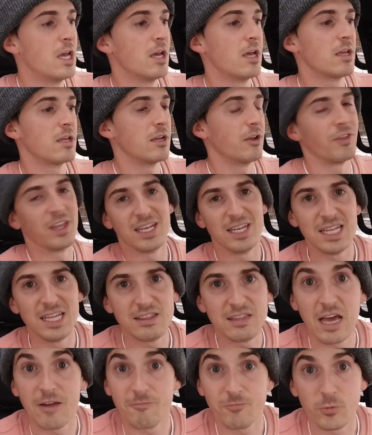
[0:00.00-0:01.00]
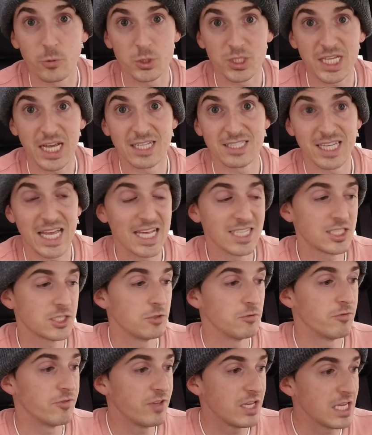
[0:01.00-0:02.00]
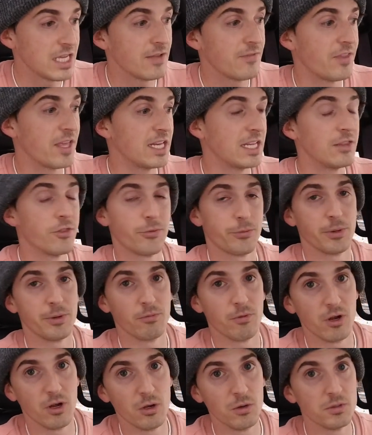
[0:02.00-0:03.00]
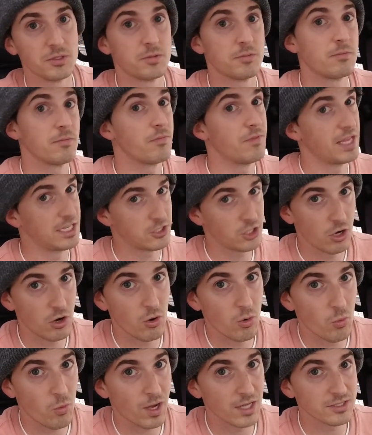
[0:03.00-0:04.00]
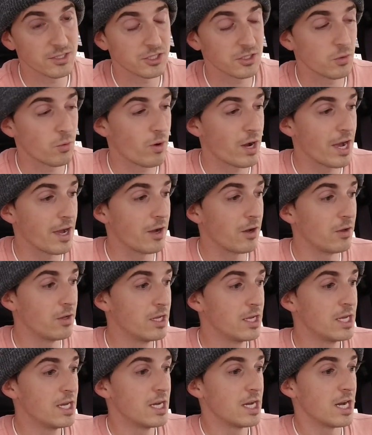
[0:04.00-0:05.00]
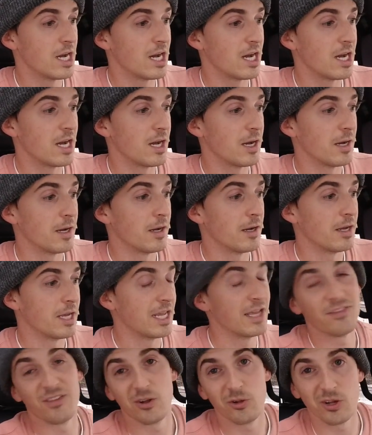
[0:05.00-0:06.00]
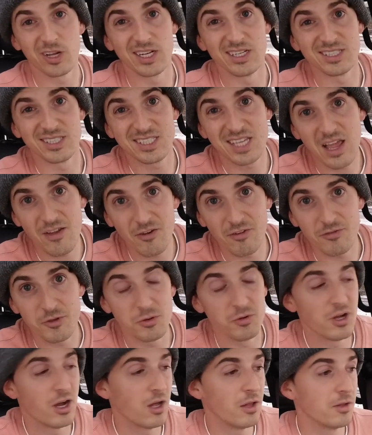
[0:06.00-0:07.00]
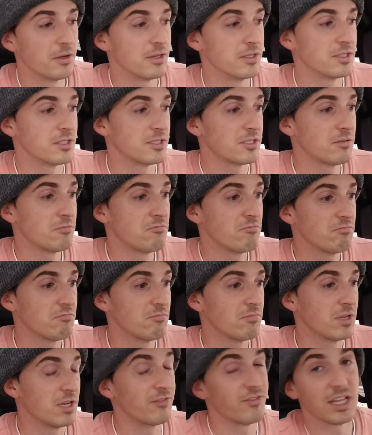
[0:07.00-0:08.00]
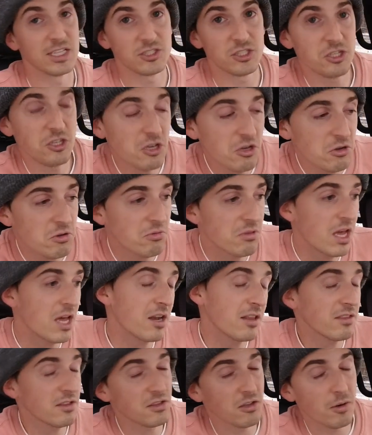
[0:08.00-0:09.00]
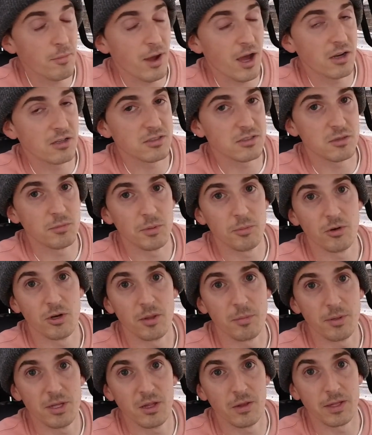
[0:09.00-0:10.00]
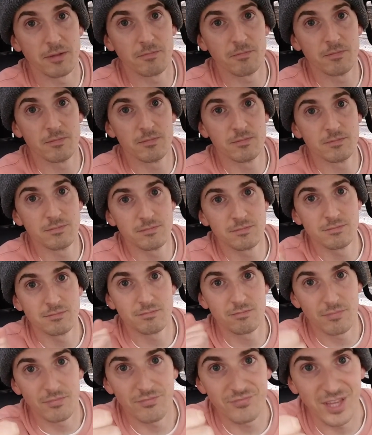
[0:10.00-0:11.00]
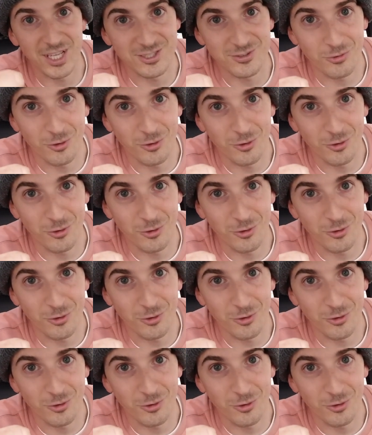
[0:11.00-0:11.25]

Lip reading: they need that full-size SUV, they need 3 rows, they tow once in a while, and they're looking to save a few dollars. And if that's you, then I think the Armada is going to be pretty appealing. Thanks for